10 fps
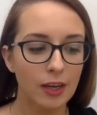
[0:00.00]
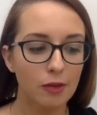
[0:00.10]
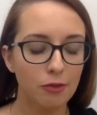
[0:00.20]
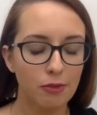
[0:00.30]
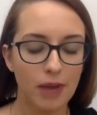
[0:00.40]

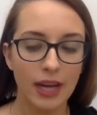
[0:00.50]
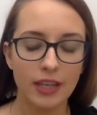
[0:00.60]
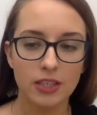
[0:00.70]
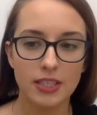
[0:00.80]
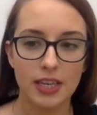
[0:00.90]
from my
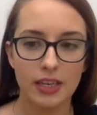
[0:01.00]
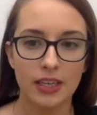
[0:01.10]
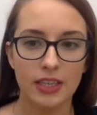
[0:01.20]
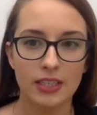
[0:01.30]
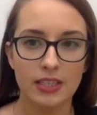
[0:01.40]

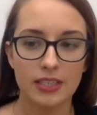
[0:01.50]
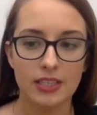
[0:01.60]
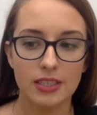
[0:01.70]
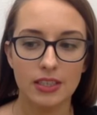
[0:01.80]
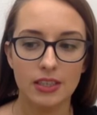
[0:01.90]
understanding is
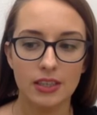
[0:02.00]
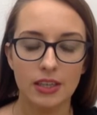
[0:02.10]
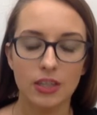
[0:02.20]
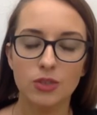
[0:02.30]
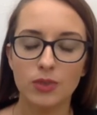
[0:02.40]

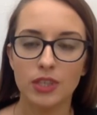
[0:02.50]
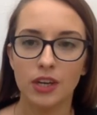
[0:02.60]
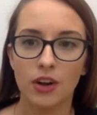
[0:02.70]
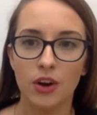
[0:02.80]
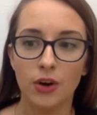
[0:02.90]
there's
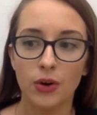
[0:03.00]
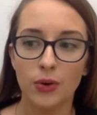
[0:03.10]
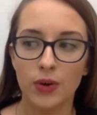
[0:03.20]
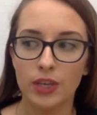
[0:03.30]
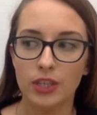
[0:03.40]
really
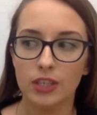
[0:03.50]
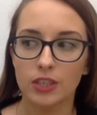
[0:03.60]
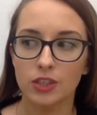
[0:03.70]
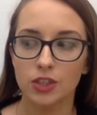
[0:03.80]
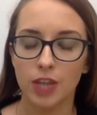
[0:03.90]
no
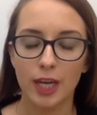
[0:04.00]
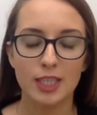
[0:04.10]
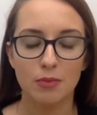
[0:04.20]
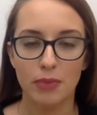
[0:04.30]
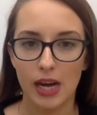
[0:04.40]

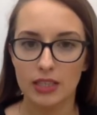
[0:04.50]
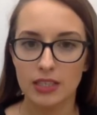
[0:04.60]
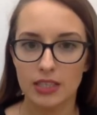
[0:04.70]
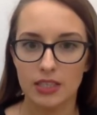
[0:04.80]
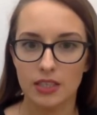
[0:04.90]
checks and
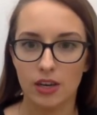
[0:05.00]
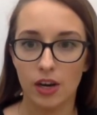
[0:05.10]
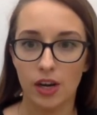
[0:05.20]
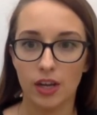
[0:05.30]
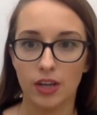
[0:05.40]
balances
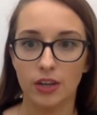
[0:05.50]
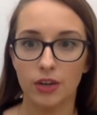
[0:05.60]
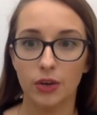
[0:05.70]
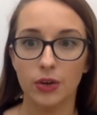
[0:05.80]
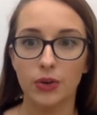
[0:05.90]
on
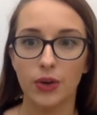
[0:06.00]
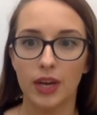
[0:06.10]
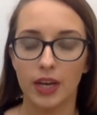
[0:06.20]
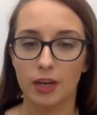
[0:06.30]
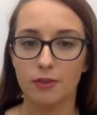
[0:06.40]
who
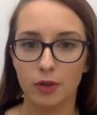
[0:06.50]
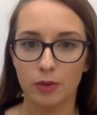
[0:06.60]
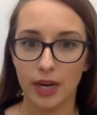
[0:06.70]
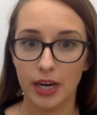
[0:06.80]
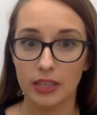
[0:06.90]
can get a
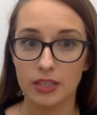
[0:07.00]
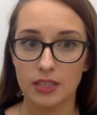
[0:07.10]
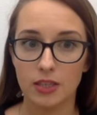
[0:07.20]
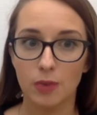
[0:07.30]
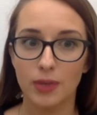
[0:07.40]

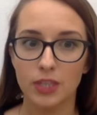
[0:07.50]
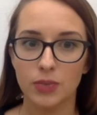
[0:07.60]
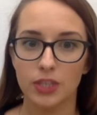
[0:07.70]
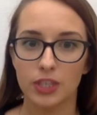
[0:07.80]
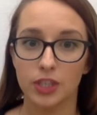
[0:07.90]
forbearance. Nobody's
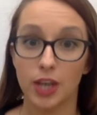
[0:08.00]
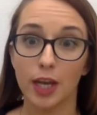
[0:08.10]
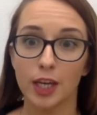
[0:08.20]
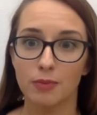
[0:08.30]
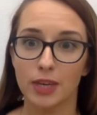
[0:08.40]
really
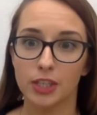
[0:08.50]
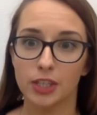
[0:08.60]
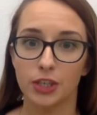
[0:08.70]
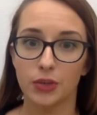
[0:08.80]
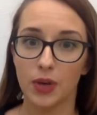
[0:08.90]
checking to make
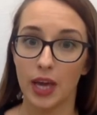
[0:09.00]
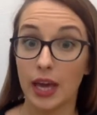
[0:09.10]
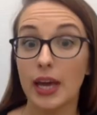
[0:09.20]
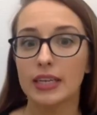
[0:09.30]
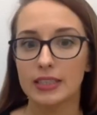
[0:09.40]
sure you
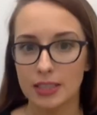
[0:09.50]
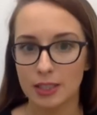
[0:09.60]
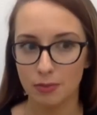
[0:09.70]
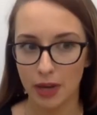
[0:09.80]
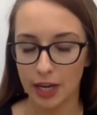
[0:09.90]
can't
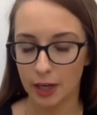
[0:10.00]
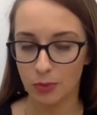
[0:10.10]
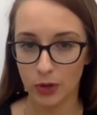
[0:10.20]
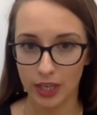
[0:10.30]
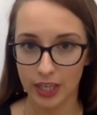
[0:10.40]
pay your
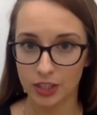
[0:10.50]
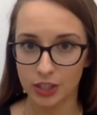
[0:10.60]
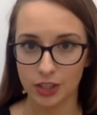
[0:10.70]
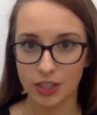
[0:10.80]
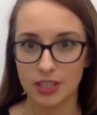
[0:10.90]
mortgage.
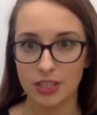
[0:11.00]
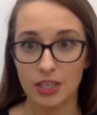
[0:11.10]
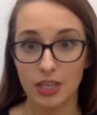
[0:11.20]
You're just